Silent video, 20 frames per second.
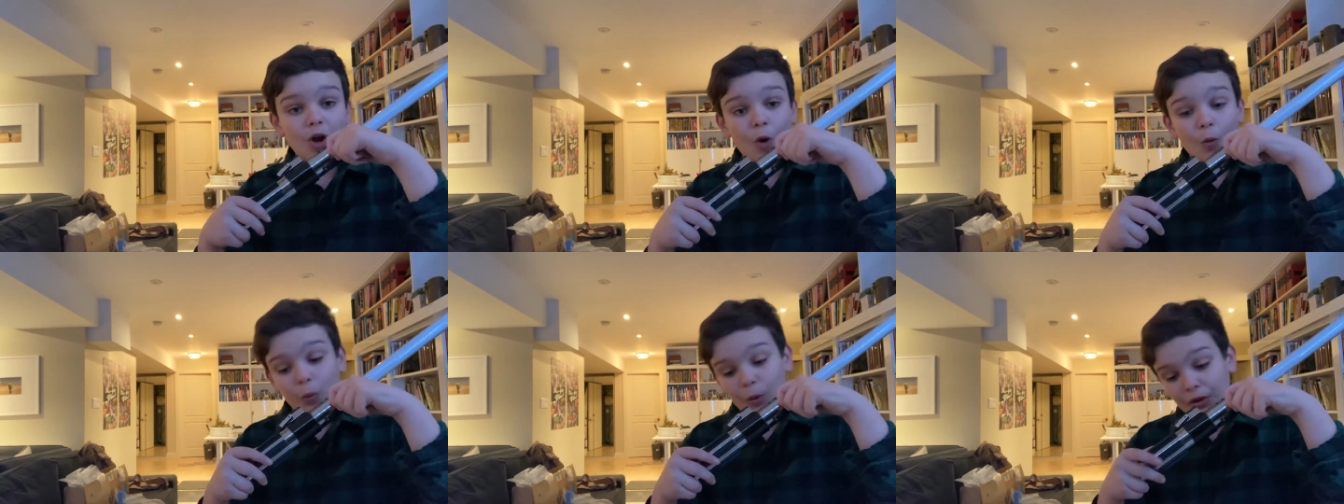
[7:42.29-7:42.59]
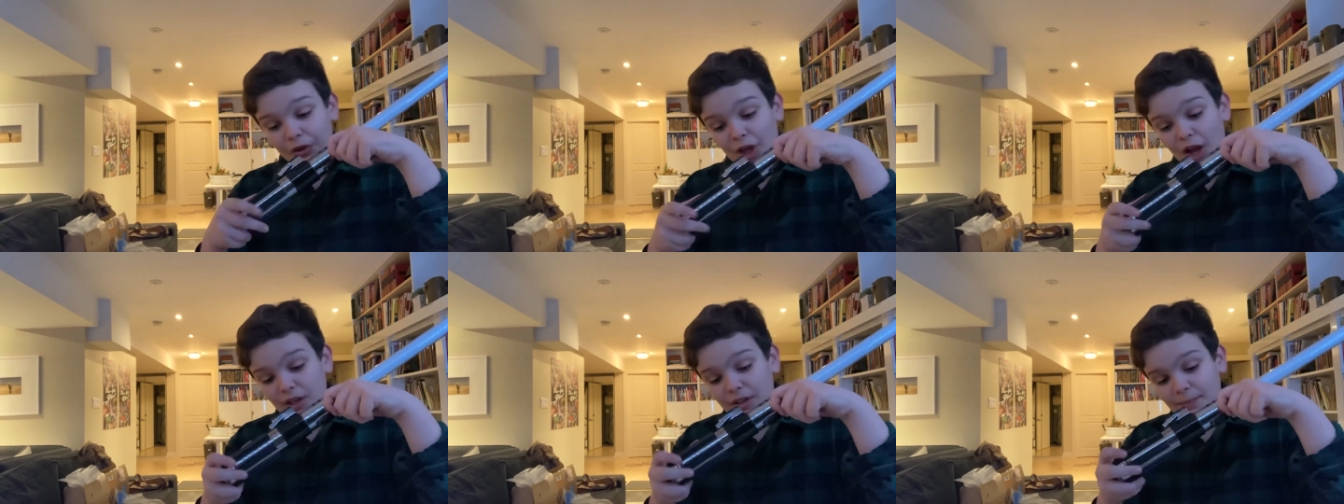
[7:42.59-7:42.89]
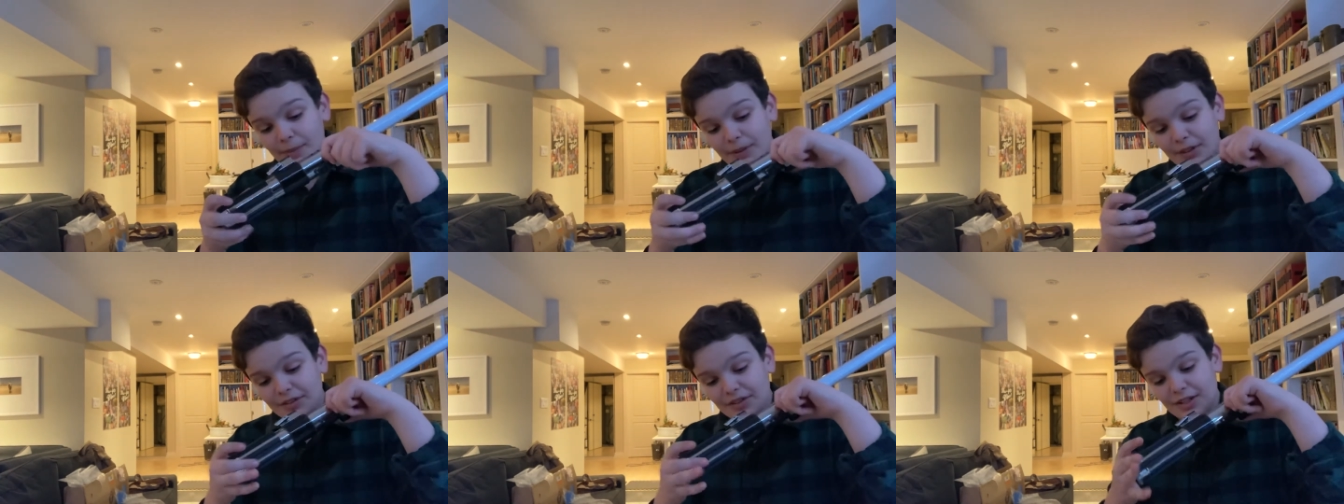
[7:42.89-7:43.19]
We'll talk
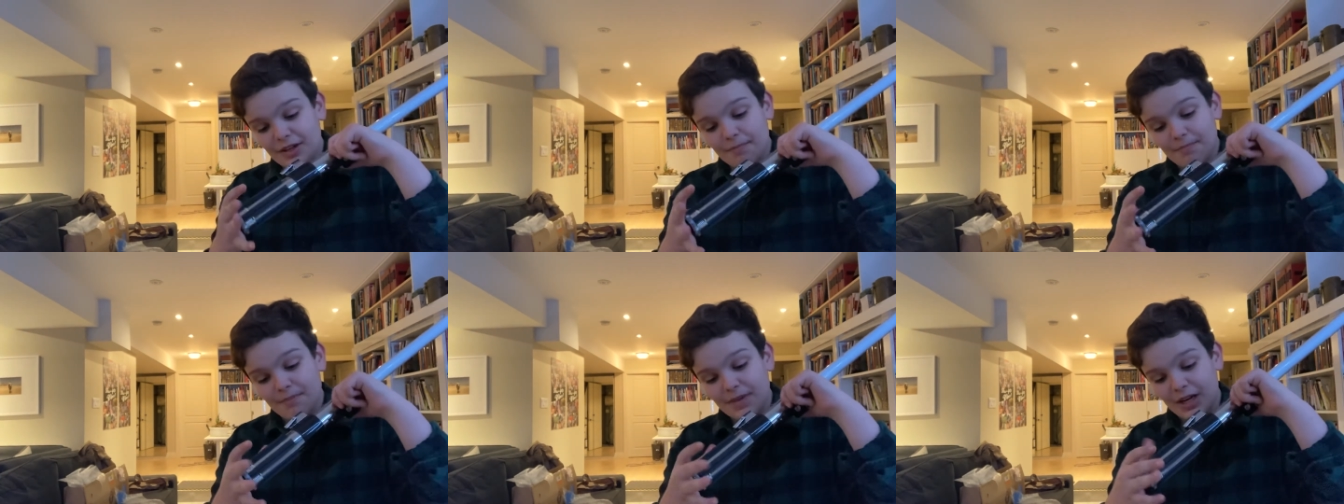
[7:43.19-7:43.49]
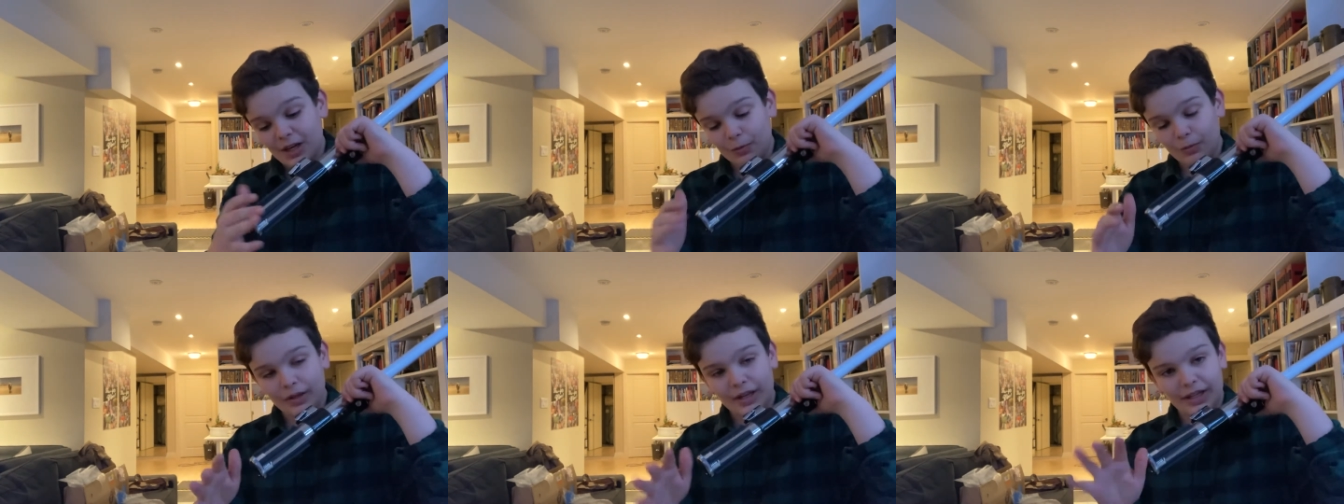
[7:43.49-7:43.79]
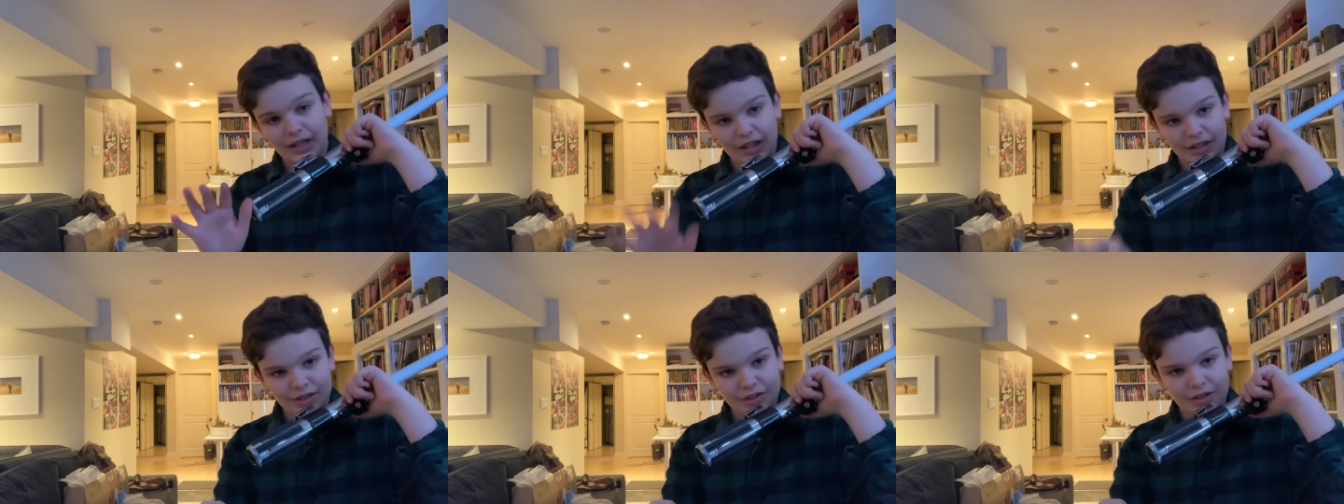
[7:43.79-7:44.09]
about this in a minute when I
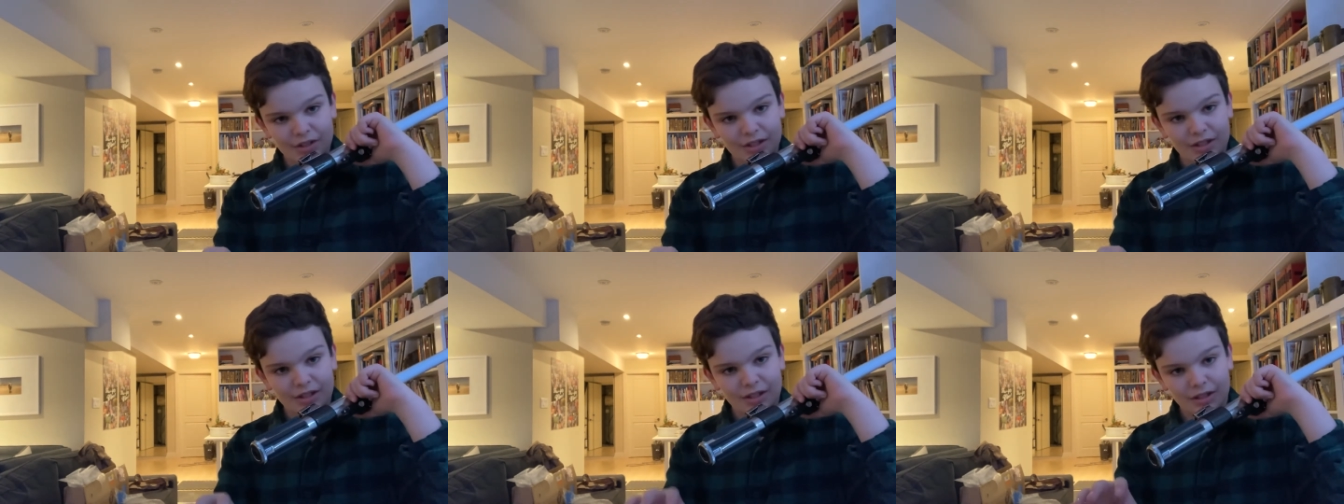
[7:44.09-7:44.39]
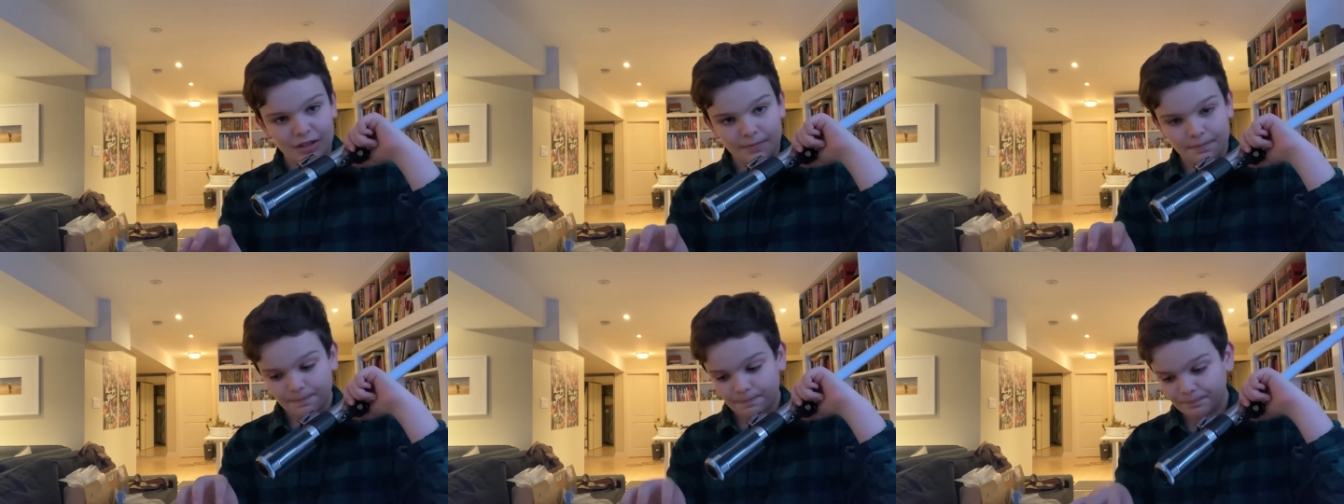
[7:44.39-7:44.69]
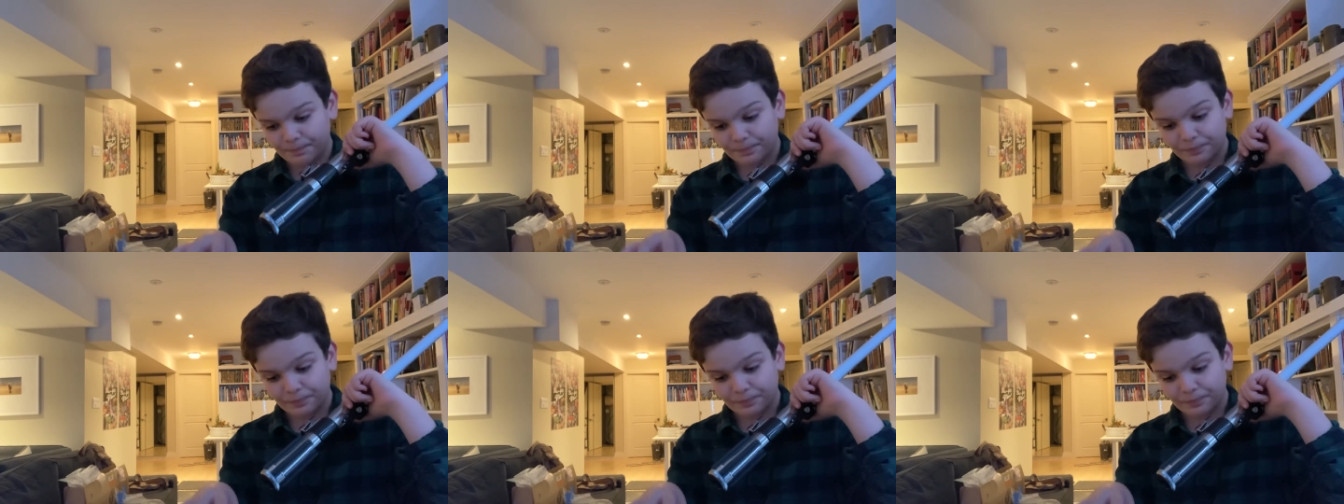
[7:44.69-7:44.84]
get to the